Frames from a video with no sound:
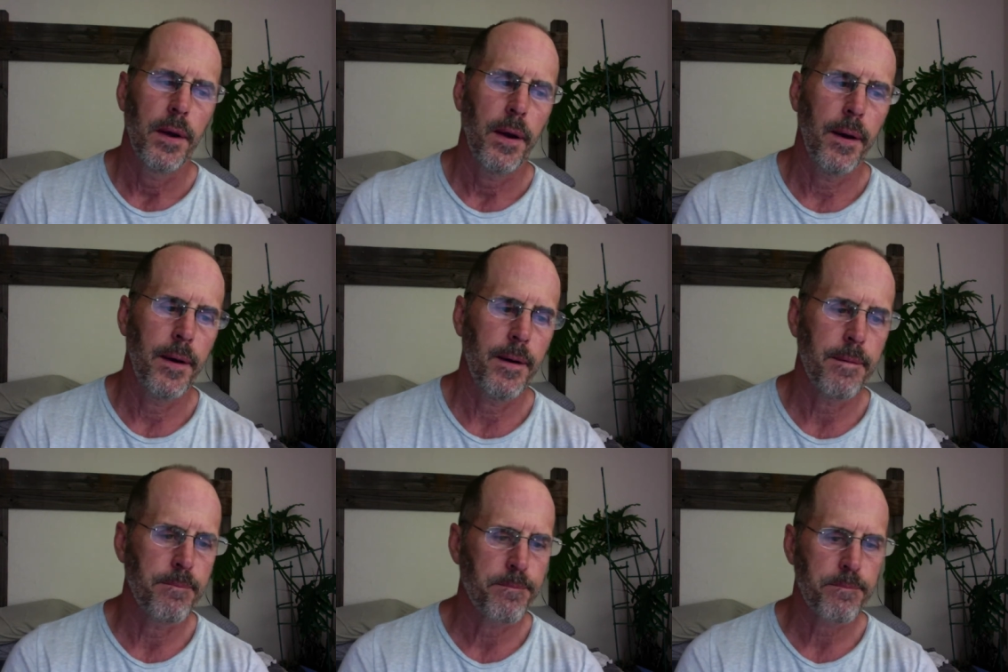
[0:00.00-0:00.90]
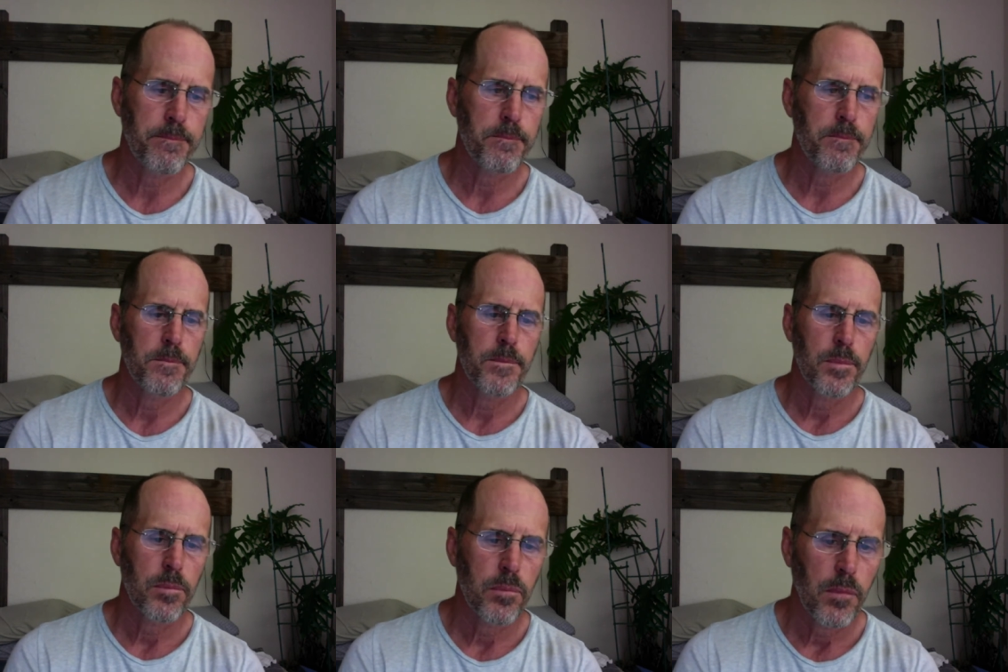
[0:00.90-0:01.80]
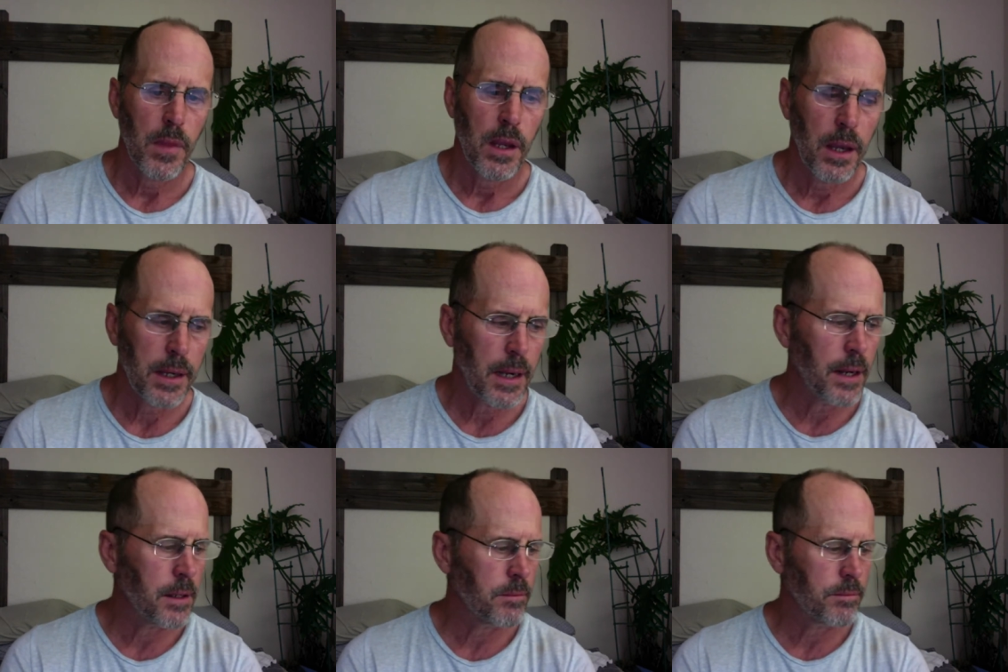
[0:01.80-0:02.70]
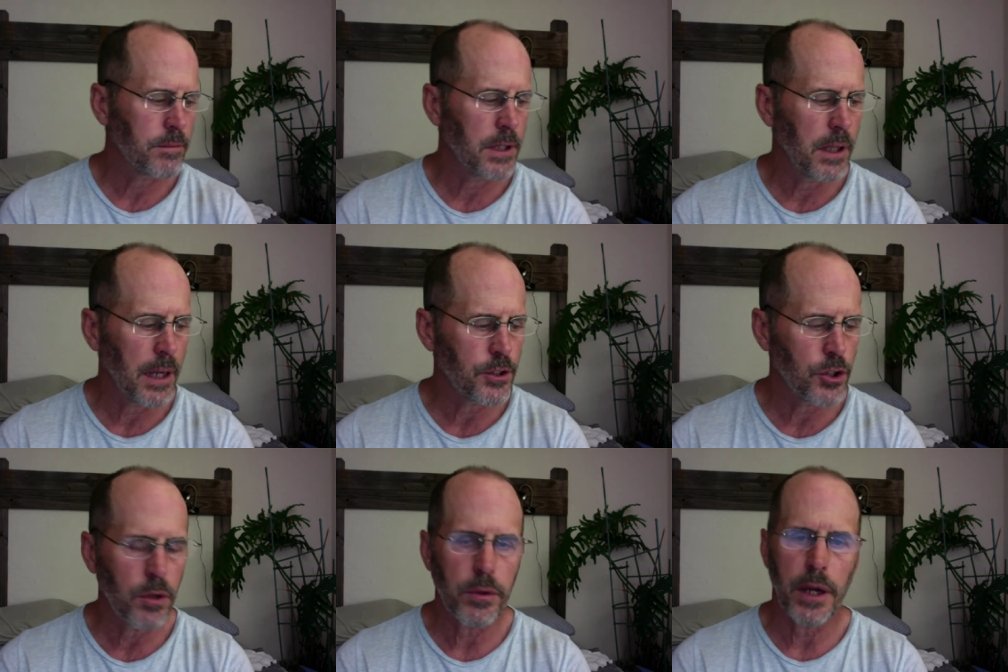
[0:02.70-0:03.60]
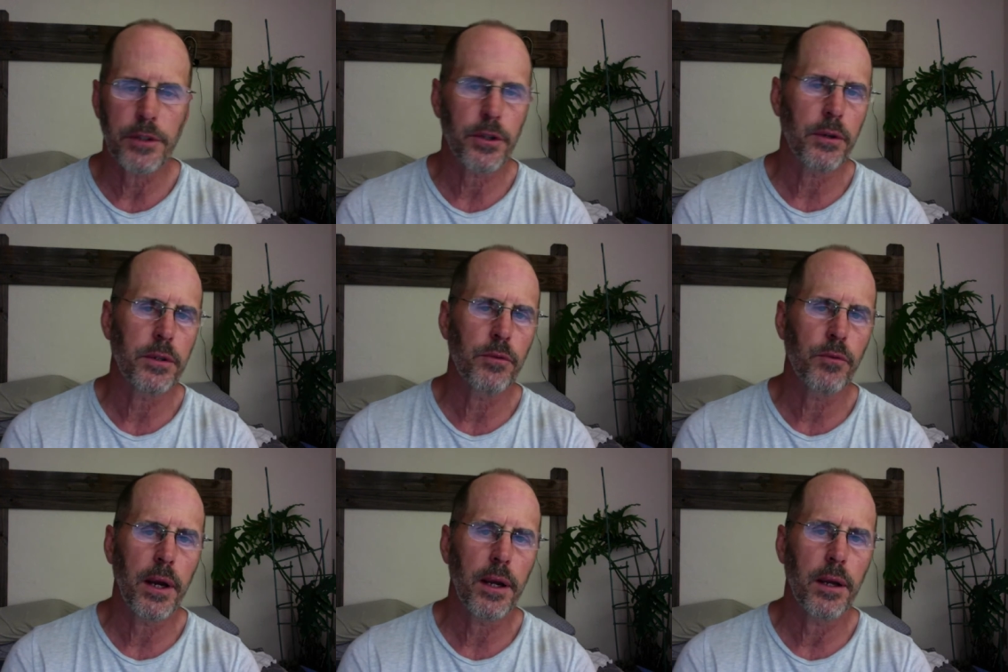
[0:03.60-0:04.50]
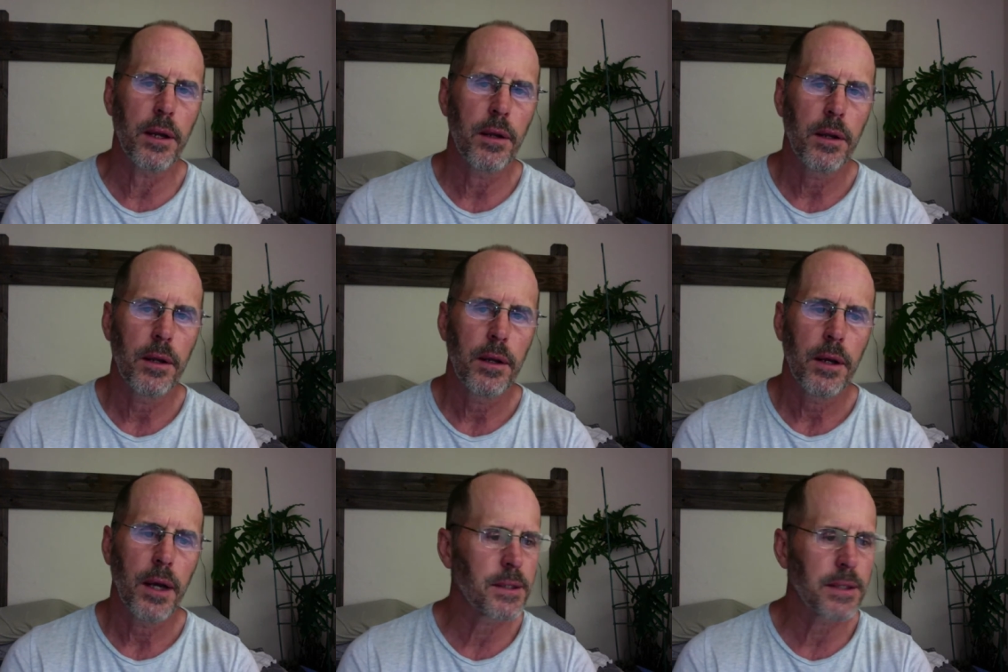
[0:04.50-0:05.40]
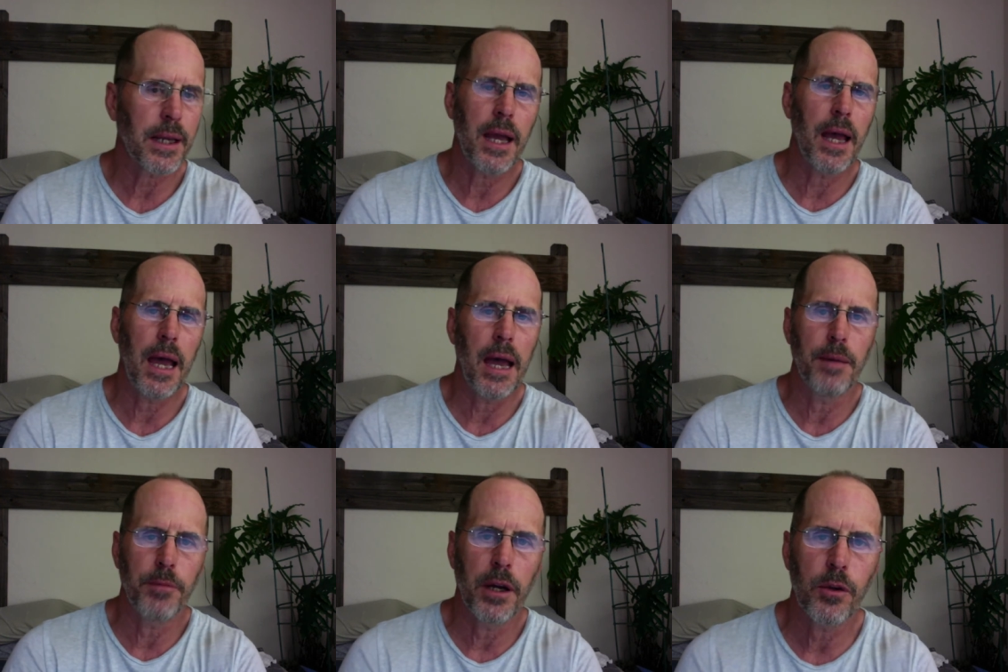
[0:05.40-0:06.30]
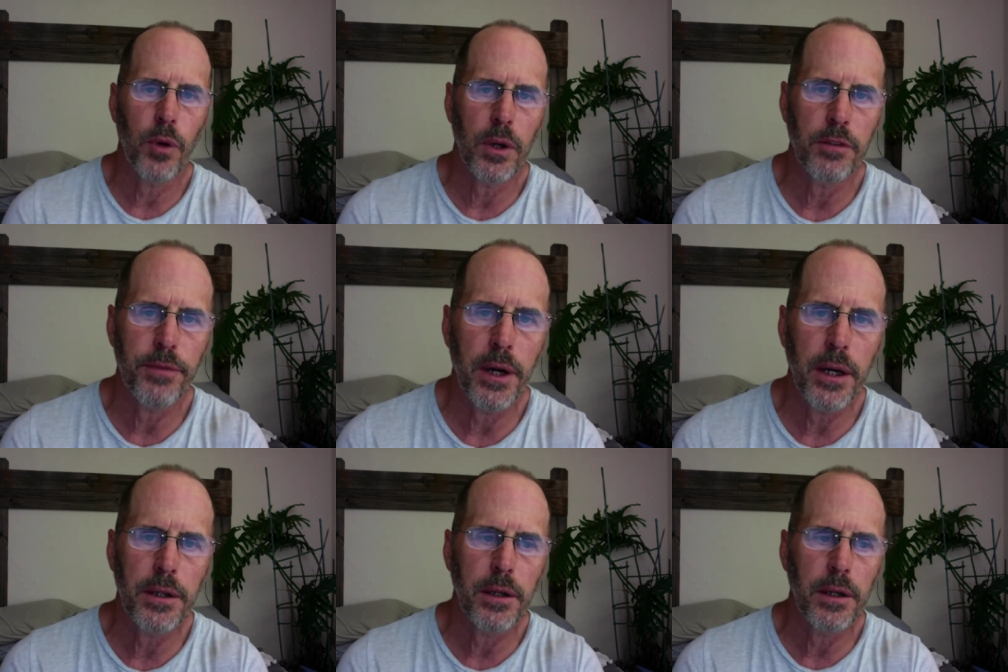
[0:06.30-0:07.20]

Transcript: Um, I kind of did like Jonah. I turned and ran. I was like, I- am not qualified.